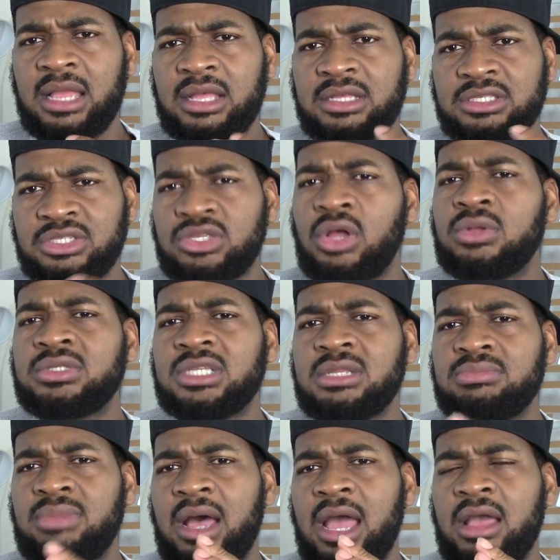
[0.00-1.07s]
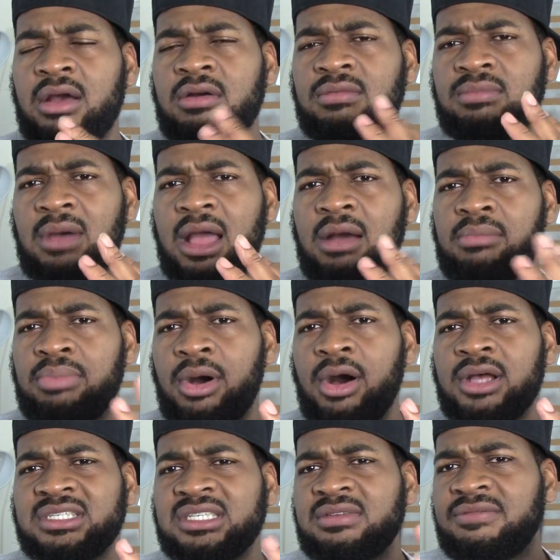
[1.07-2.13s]
assaulted by a
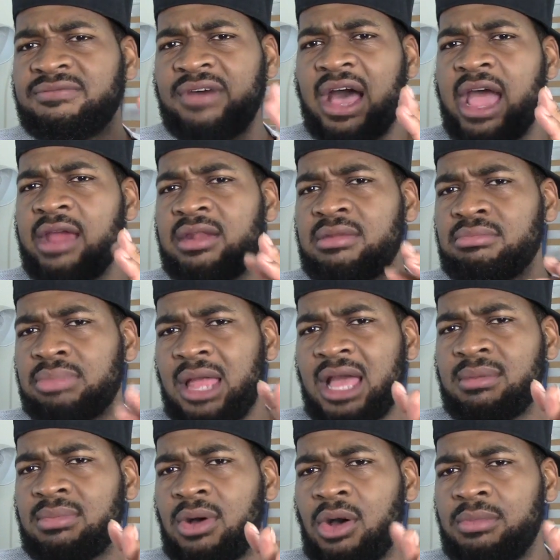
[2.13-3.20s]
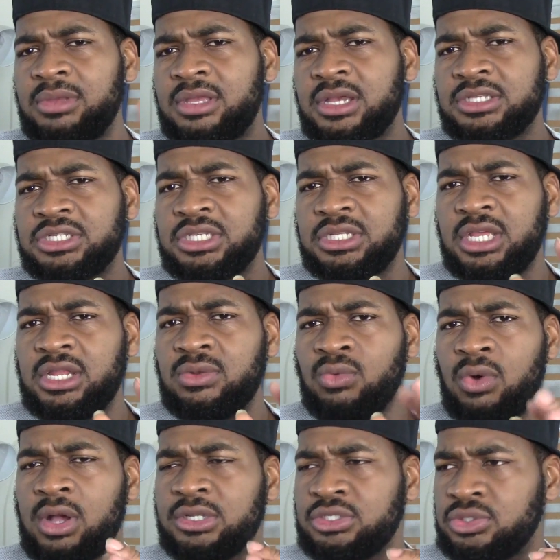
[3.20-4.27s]
boss and fired and blackballed because she didn't
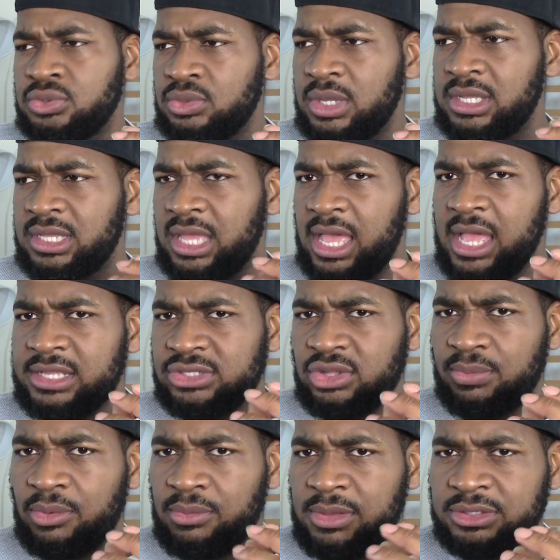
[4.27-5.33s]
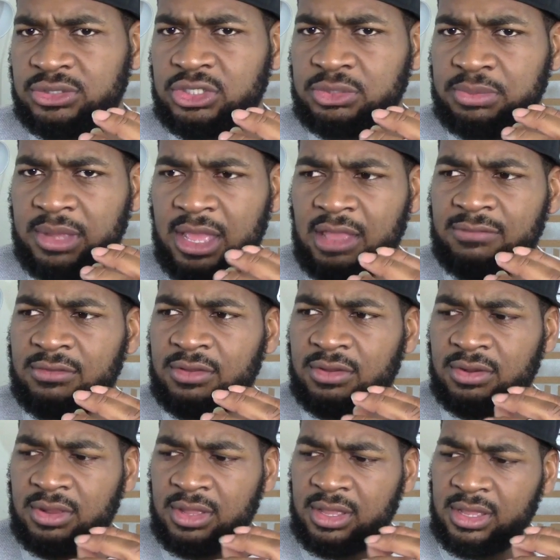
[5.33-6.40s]
want to engage in the promiscuous
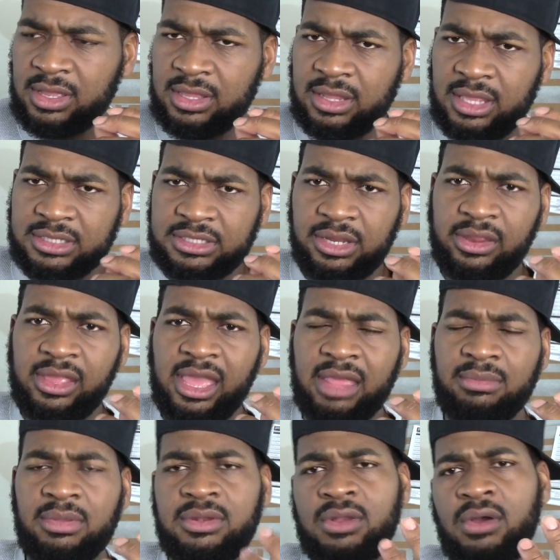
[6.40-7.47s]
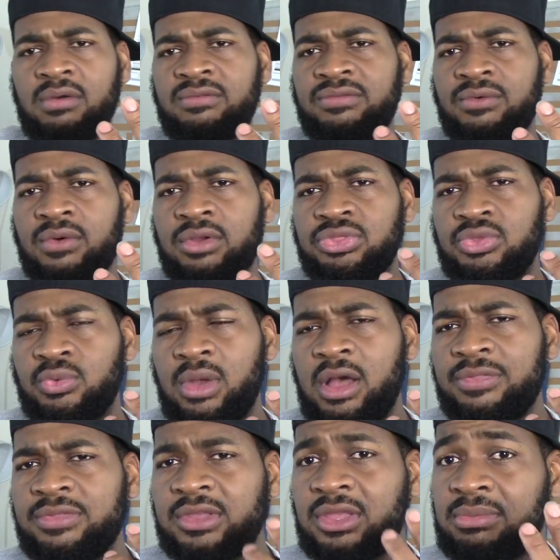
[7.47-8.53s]
behavior that she had been known for
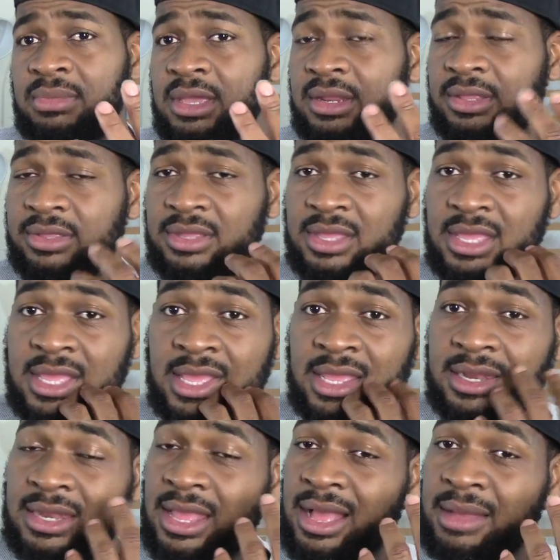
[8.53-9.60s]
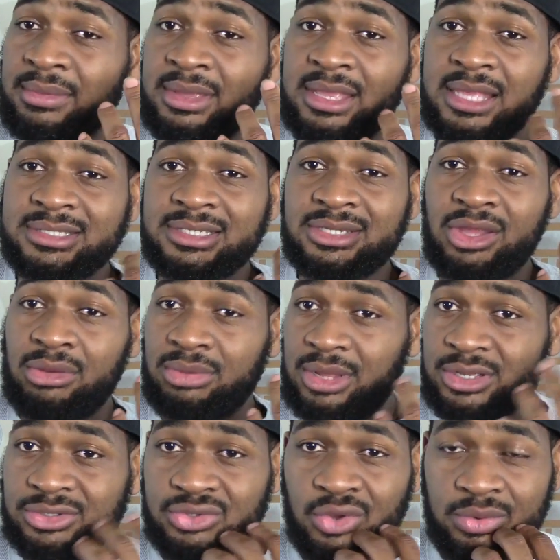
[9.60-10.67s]
throughout the committee. Now, I mean, that's a
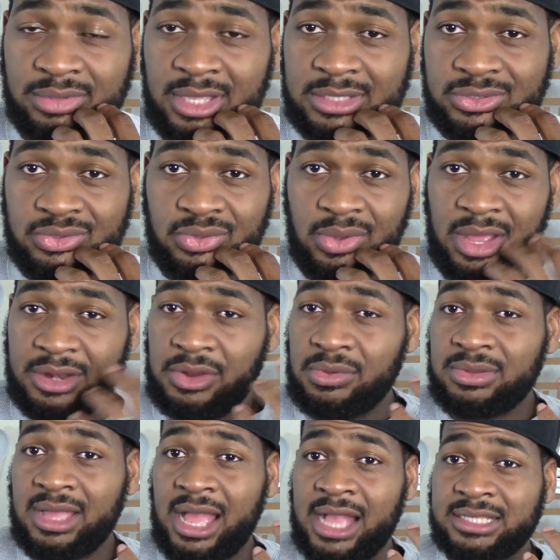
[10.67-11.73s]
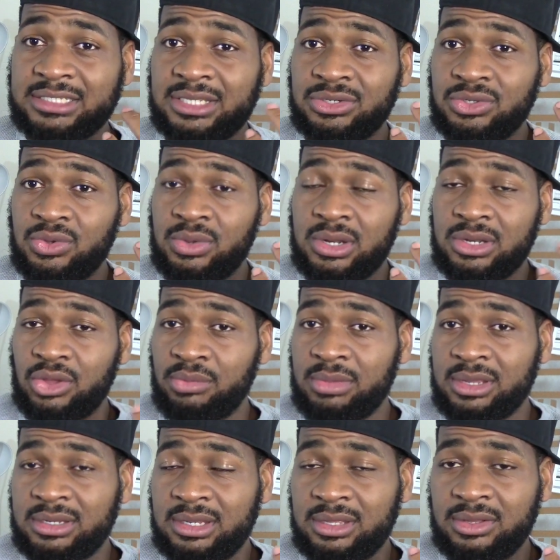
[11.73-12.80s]
double-edged sword with that, too, though. I know guys can do it and no
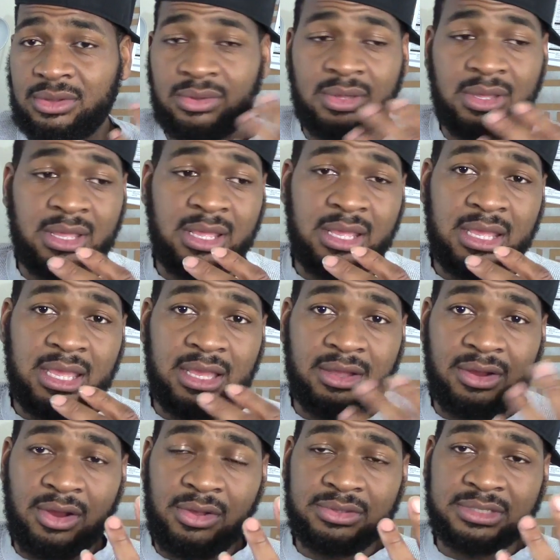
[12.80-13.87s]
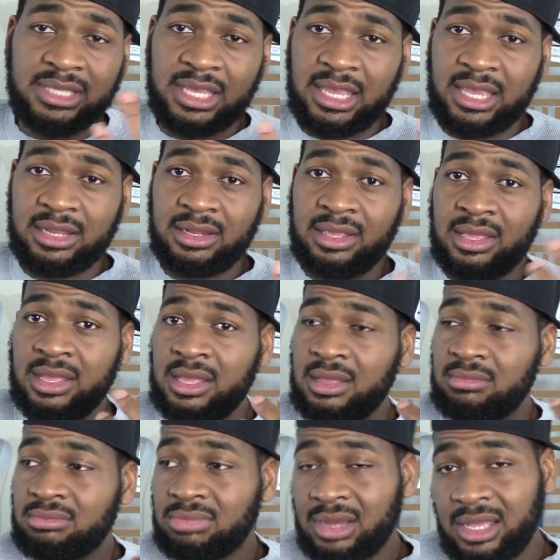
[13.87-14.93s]
big deal, and girls can't.
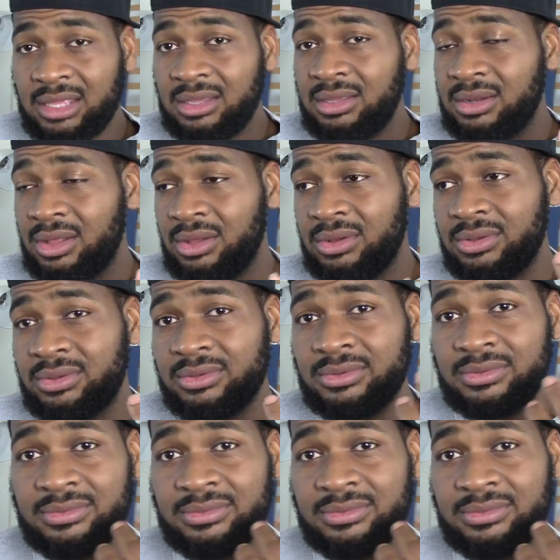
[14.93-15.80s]
But, you know,